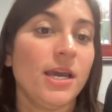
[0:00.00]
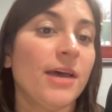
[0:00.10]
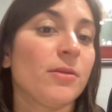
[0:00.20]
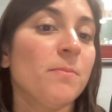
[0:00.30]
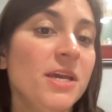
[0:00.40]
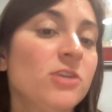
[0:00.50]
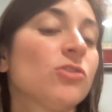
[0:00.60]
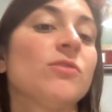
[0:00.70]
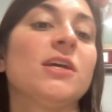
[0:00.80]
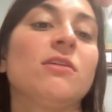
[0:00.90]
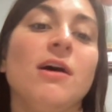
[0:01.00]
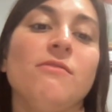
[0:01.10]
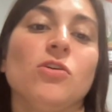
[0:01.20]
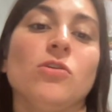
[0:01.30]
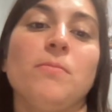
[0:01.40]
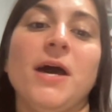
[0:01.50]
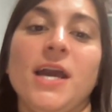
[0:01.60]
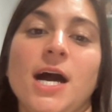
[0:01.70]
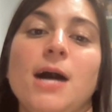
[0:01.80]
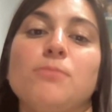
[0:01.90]
at the major league level by
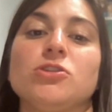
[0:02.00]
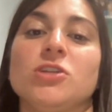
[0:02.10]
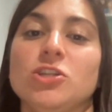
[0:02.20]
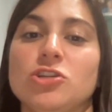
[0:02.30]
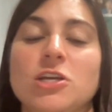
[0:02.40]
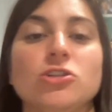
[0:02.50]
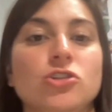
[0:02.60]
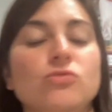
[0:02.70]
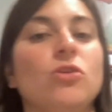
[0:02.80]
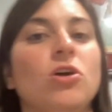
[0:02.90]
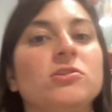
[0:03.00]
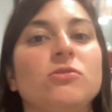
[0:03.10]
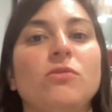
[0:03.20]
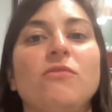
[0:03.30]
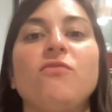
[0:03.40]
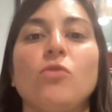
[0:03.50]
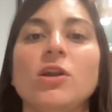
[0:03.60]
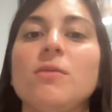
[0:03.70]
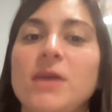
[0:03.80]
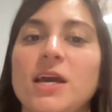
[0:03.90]
optioning Chase Shugart. So the
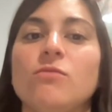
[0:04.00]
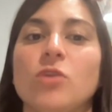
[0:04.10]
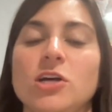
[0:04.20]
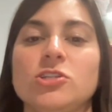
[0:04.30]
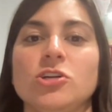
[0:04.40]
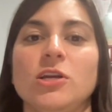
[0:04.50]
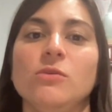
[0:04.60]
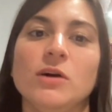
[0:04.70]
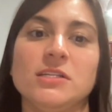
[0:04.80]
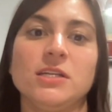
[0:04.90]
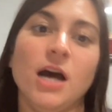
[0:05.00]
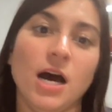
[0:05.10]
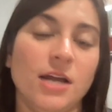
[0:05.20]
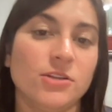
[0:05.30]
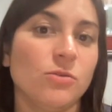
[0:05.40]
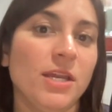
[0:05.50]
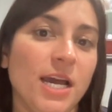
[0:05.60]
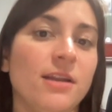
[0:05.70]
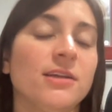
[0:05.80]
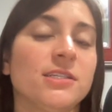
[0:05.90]
40 man roster he wasn't on. So he
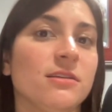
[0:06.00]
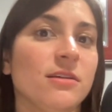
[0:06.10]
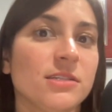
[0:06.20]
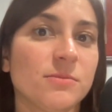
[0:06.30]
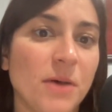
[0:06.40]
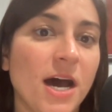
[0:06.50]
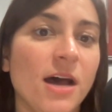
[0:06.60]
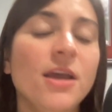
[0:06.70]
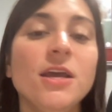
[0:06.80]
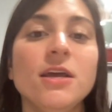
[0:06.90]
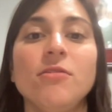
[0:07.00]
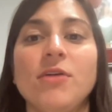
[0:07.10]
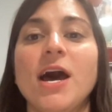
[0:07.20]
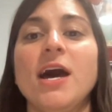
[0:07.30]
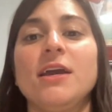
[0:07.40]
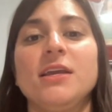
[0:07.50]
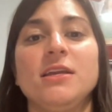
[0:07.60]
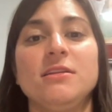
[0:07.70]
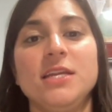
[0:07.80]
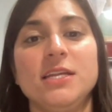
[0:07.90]
had a spot that
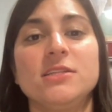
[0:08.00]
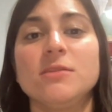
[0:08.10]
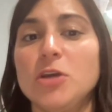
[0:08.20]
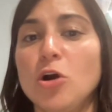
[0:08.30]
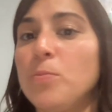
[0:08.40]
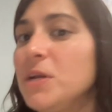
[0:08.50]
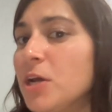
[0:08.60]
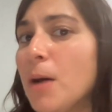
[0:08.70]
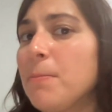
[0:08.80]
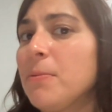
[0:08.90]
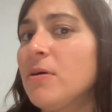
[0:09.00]
needed to be opened up